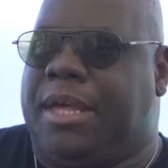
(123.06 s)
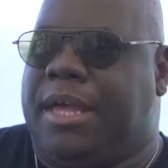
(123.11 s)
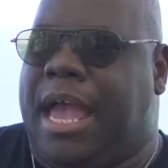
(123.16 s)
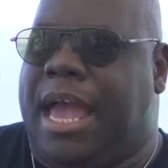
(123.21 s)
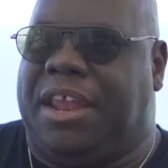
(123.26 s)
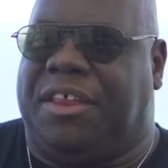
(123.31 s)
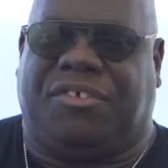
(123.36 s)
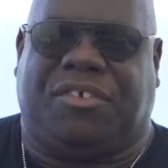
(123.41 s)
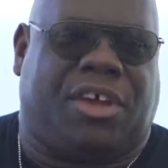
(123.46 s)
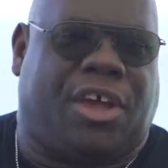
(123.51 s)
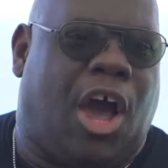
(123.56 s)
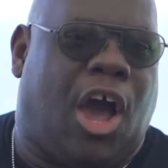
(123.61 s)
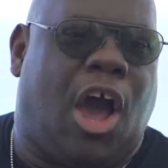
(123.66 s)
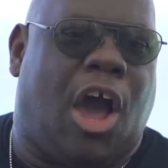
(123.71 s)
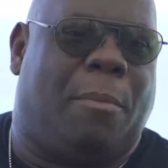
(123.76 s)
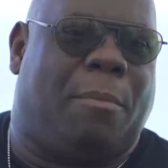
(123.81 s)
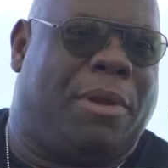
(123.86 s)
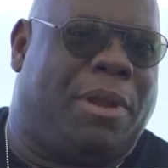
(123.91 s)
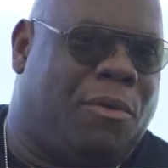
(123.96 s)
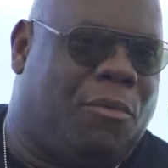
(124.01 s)
and there's a
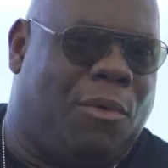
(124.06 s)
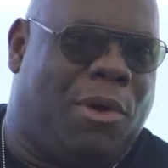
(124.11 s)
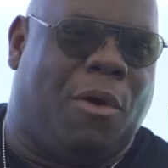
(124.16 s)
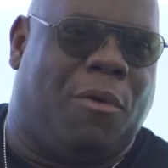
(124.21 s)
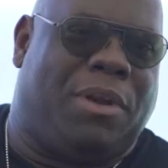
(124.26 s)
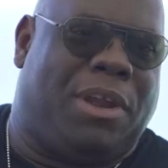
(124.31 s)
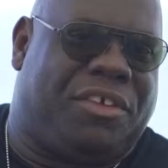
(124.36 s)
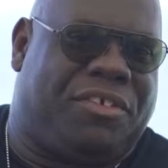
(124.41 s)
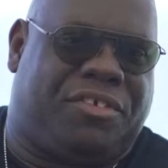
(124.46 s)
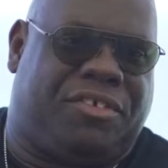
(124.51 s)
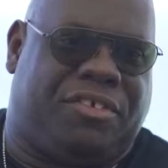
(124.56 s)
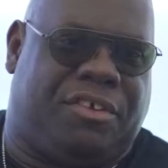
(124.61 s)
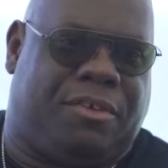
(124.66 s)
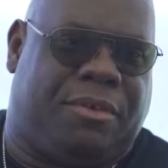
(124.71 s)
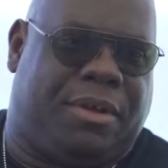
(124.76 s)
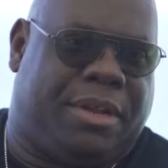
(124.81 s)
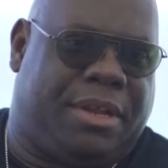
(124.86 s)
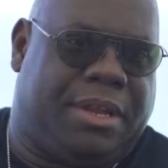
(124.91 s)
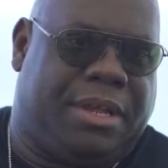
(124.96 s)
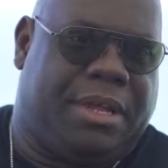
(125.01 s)
calm and a wellness to
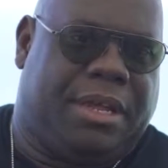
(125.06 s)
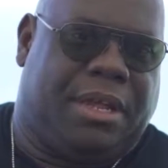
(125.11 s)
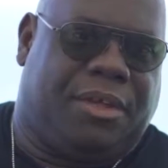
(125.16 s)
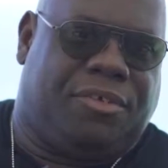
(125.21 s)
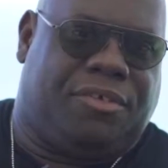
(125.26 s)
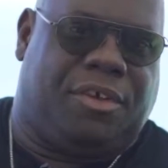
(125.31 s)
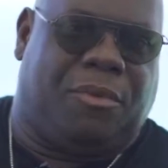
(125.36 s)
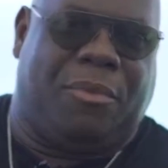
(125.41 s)
it. So